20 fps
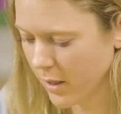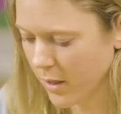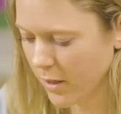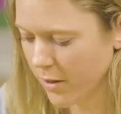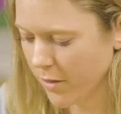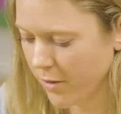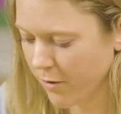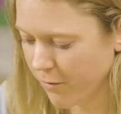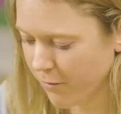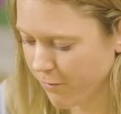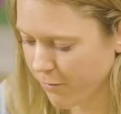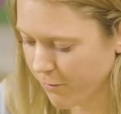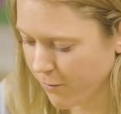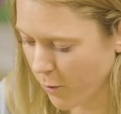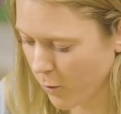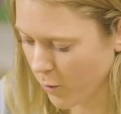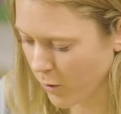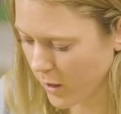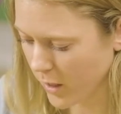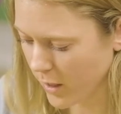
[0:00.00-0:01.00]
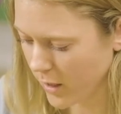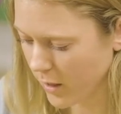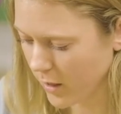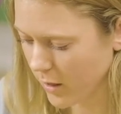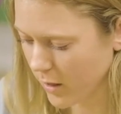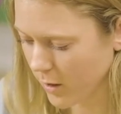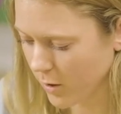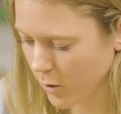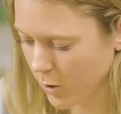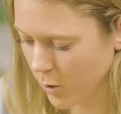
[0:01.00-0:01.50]
the
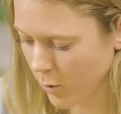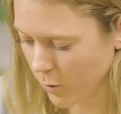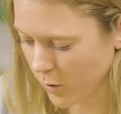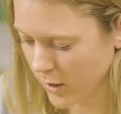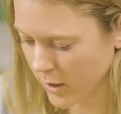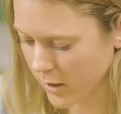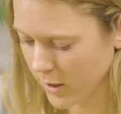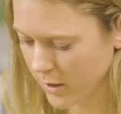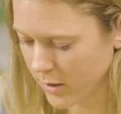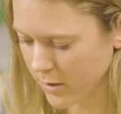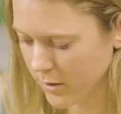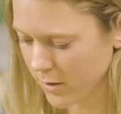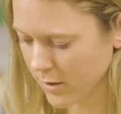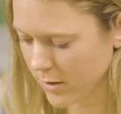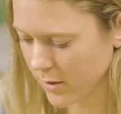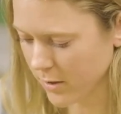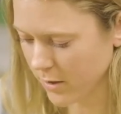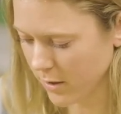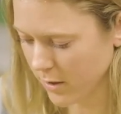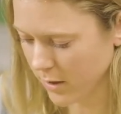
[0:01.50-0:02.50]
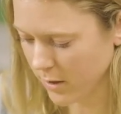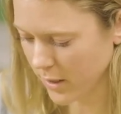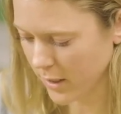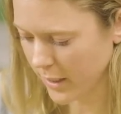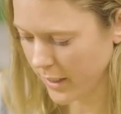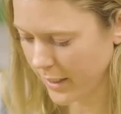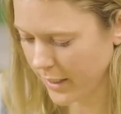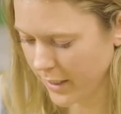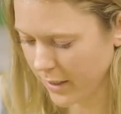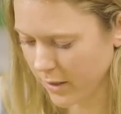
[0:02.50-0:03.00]
4 corners
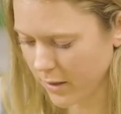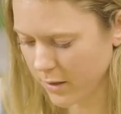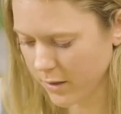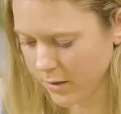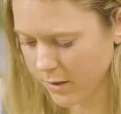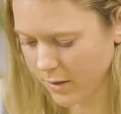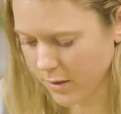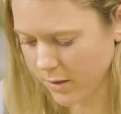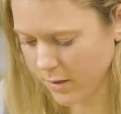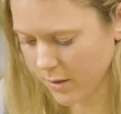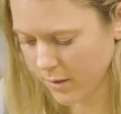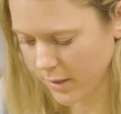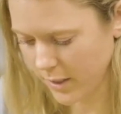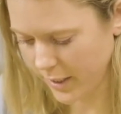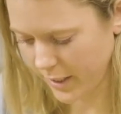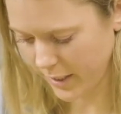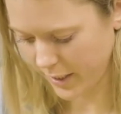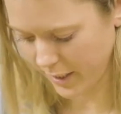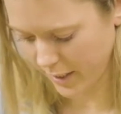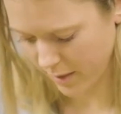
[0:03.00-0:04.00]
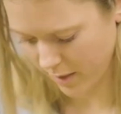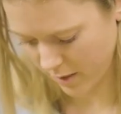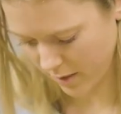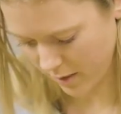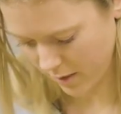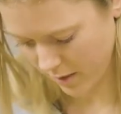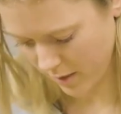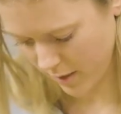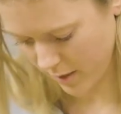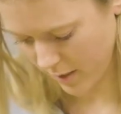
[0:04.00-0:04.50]
here,
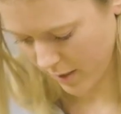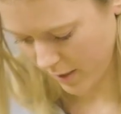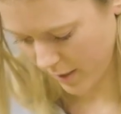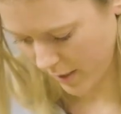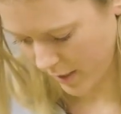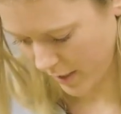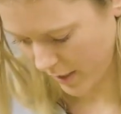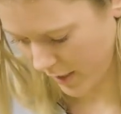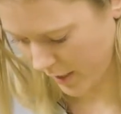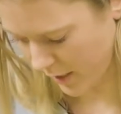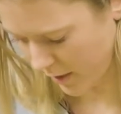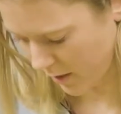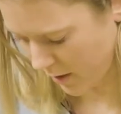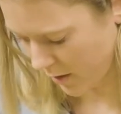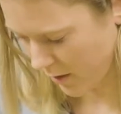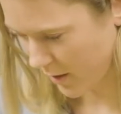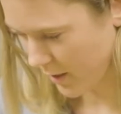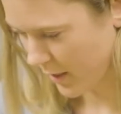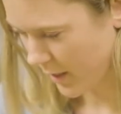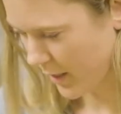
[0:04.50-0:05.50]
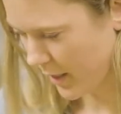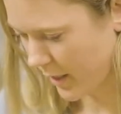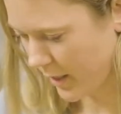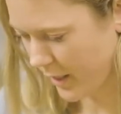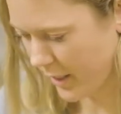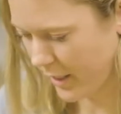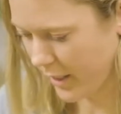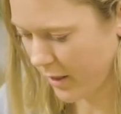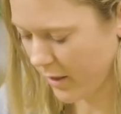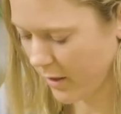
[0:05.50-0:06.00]
here, here, and
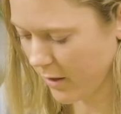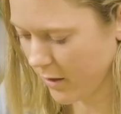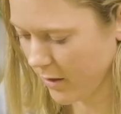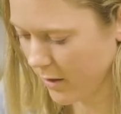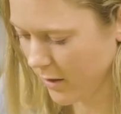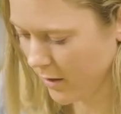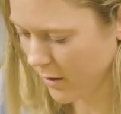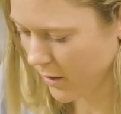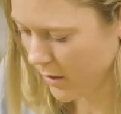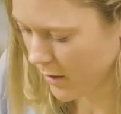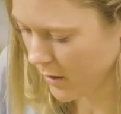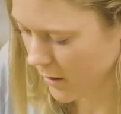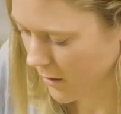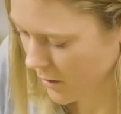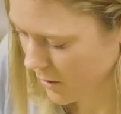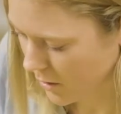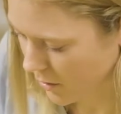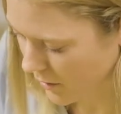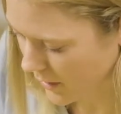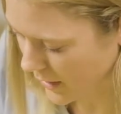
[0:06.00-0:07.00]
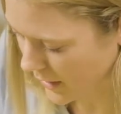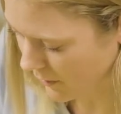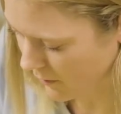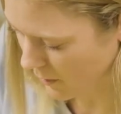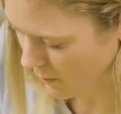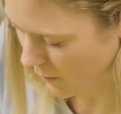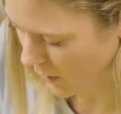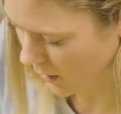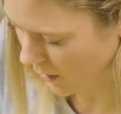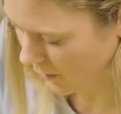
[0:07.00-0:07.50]
here. So you can even
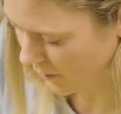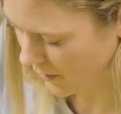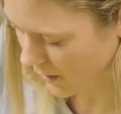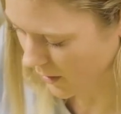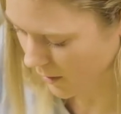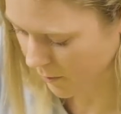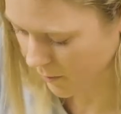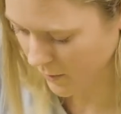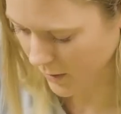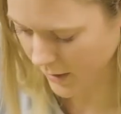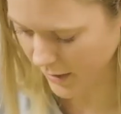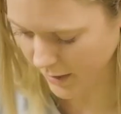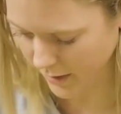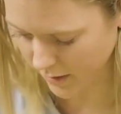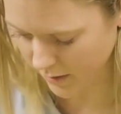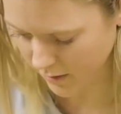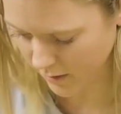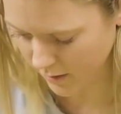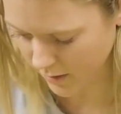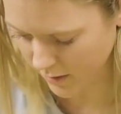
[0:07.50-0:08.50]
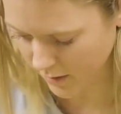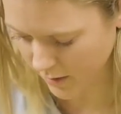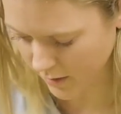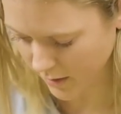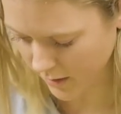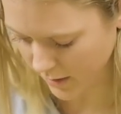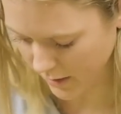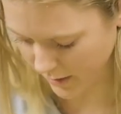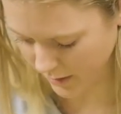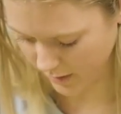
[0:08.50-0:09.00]
mark them here,
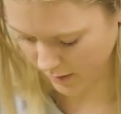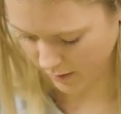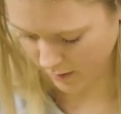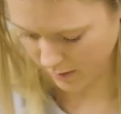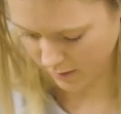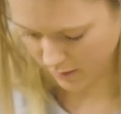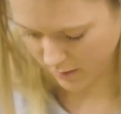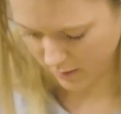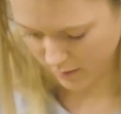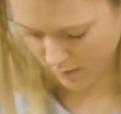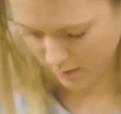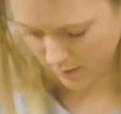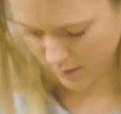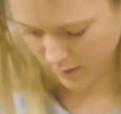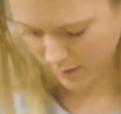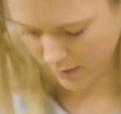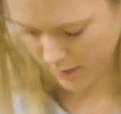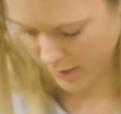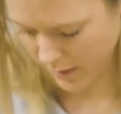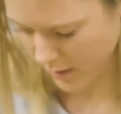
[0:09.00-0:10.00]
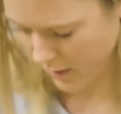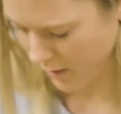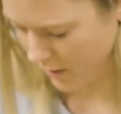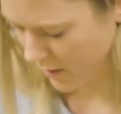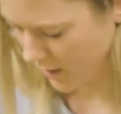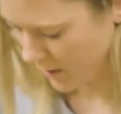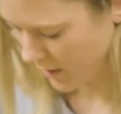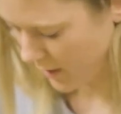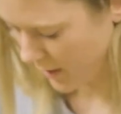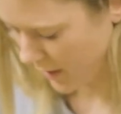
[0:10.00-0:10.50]
here,
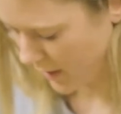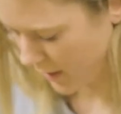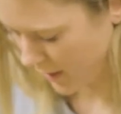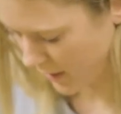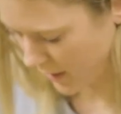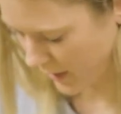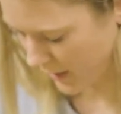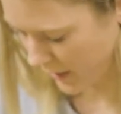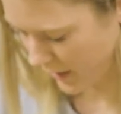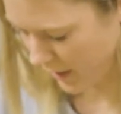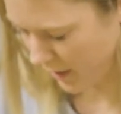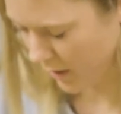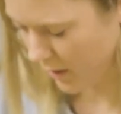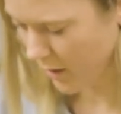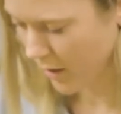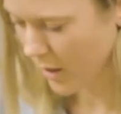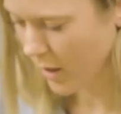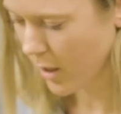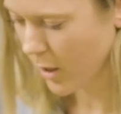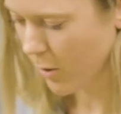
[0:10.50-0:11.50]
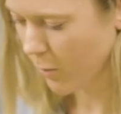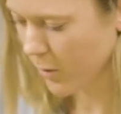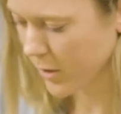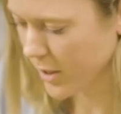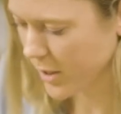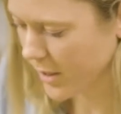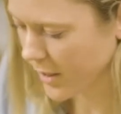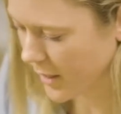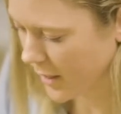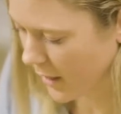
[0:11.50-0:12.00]
here, and here. We're
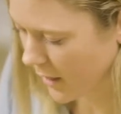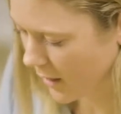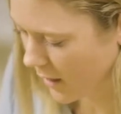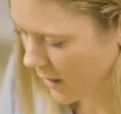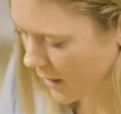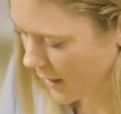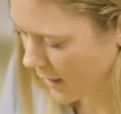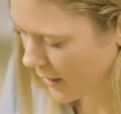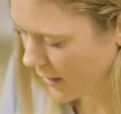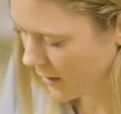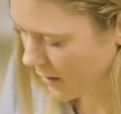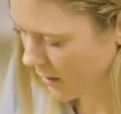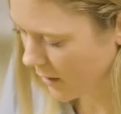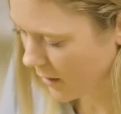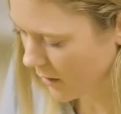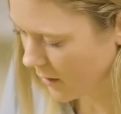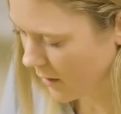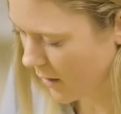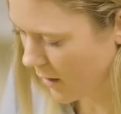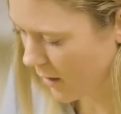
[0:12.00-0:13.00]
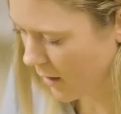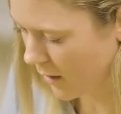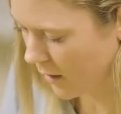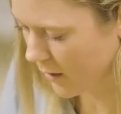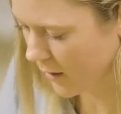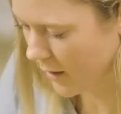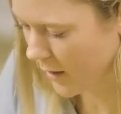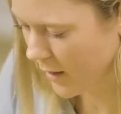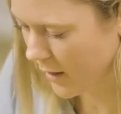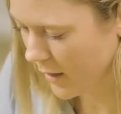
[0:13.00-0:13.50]
just going to cut along
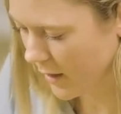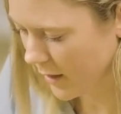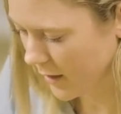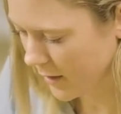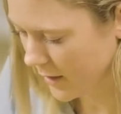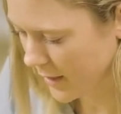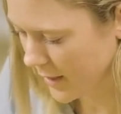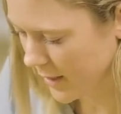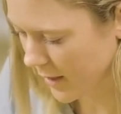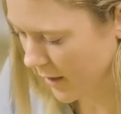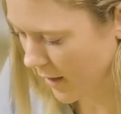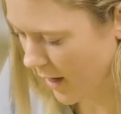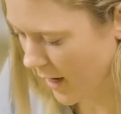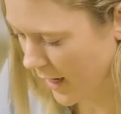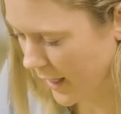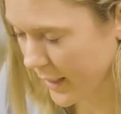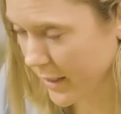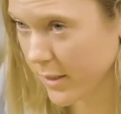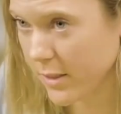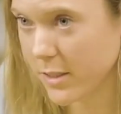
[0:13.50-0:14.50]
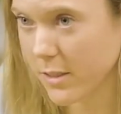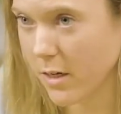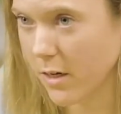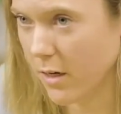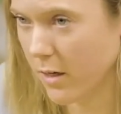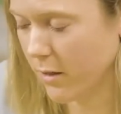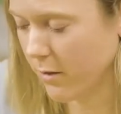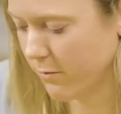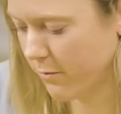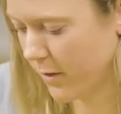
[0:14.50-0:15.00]
these lines
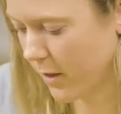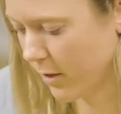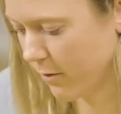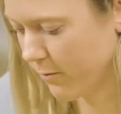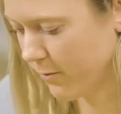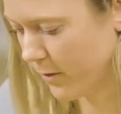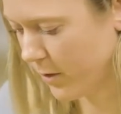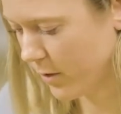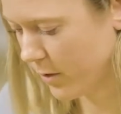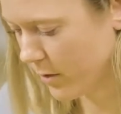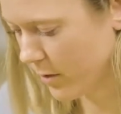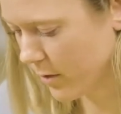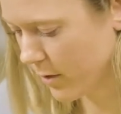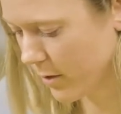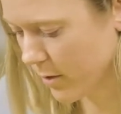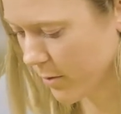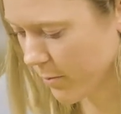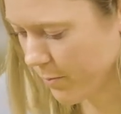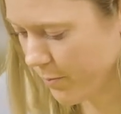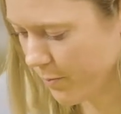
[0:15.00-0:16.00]
of our folds.